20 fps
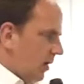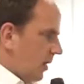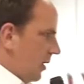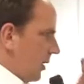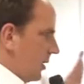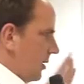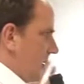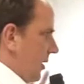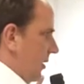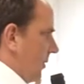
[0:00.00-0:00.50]

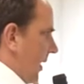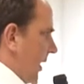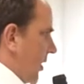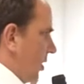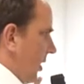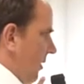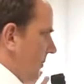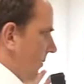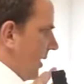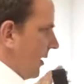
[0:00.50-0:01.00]
Isn't that
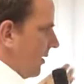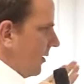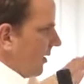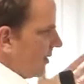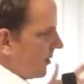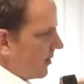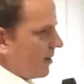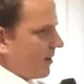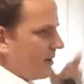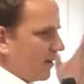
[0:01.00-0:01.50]
magic? Well,
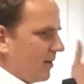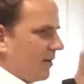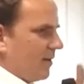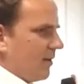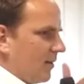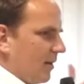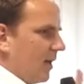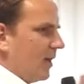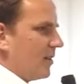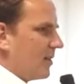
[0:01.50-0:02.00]
it's
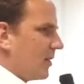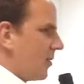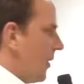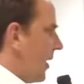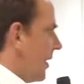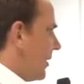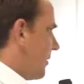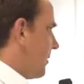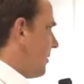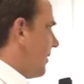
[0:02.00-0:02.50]

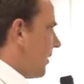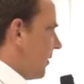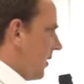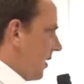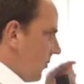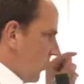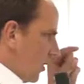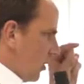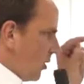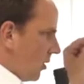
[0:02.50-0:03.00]
quite,
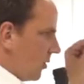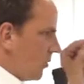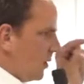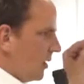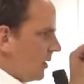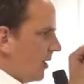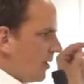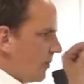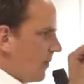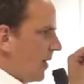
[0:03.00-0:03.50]
and we know
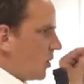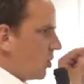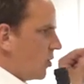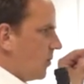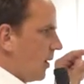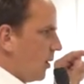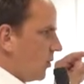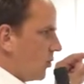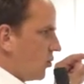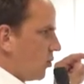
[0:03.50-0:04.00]
only that much
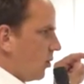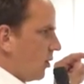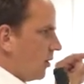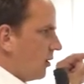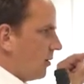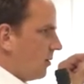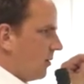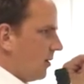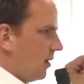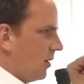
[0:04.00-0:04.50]
about soil.